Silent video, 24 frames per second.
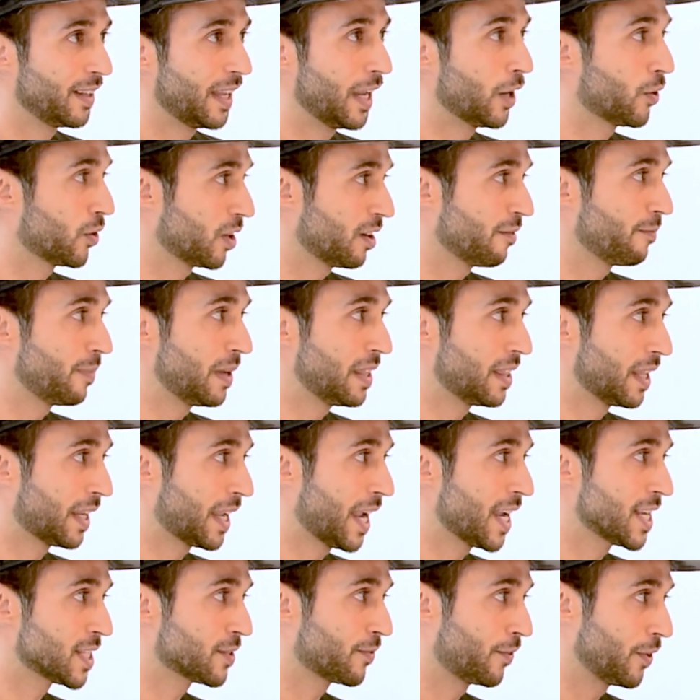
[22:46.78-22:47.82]
It could have been the
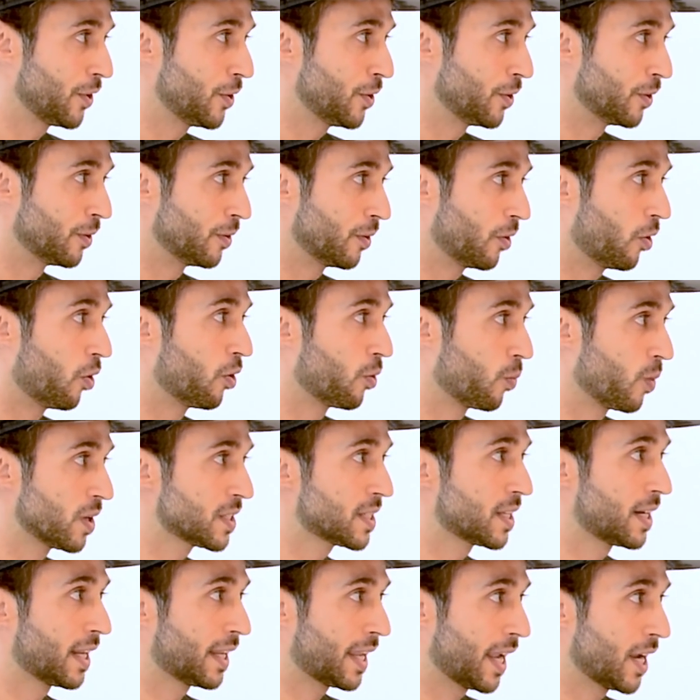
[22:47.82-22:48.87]
case for you, or was
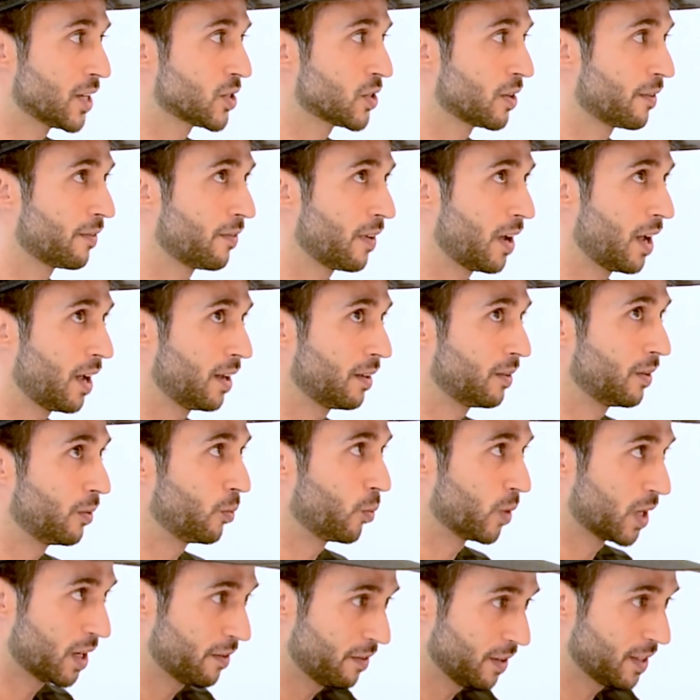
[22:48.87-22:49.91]
it a case of
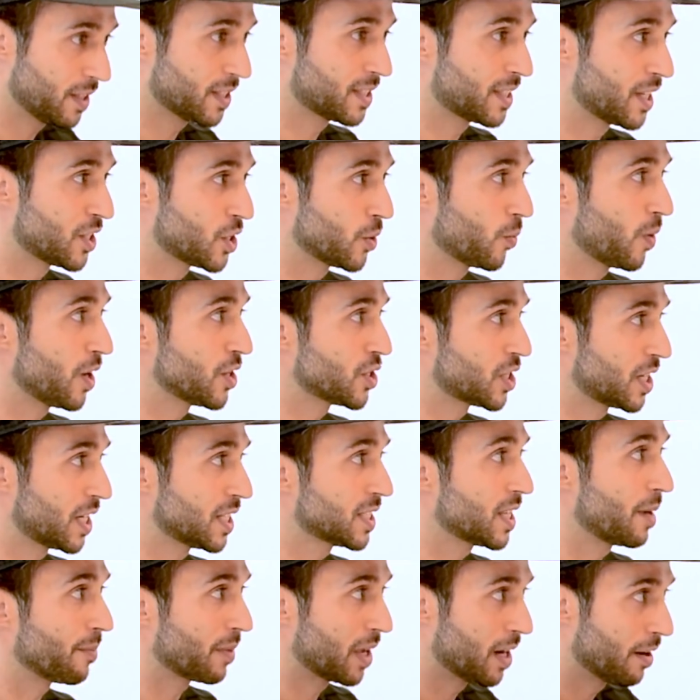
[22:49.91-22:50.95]
whatever the situation
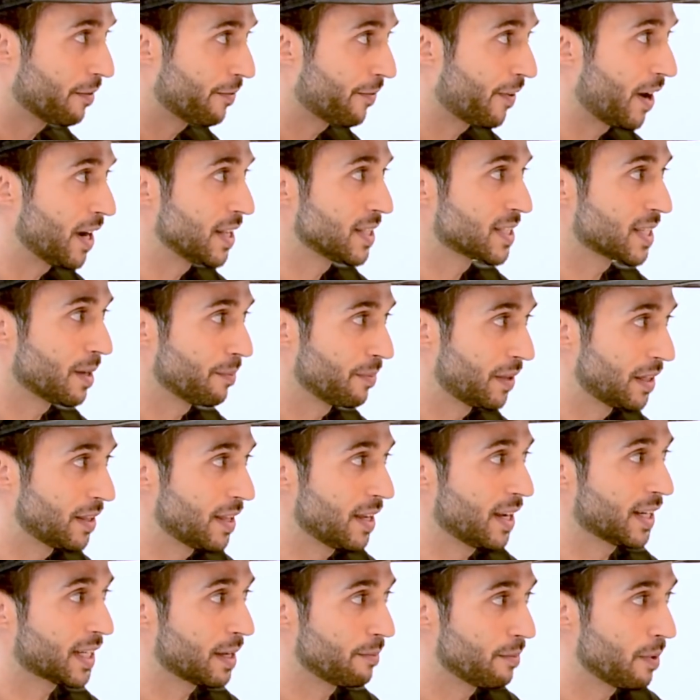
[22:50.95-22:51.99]
is, I'm gonna find something
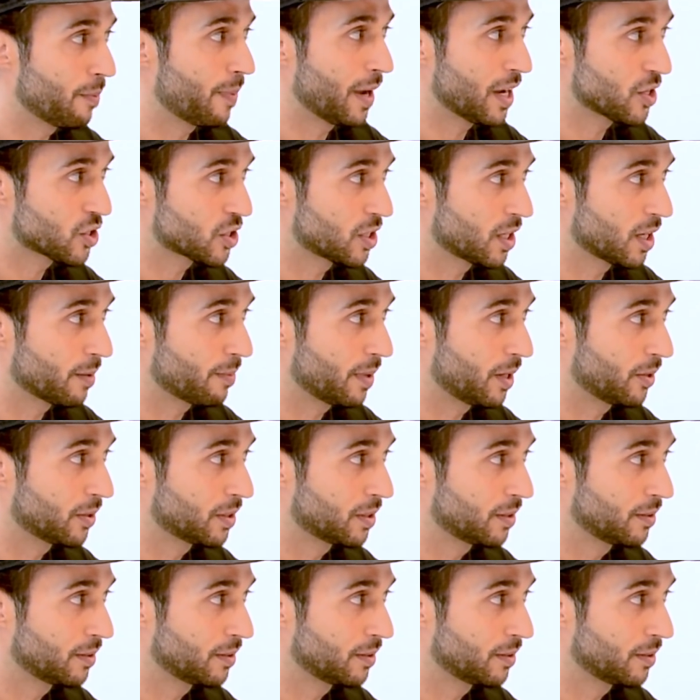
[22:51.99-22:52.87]
that I can be passionate about?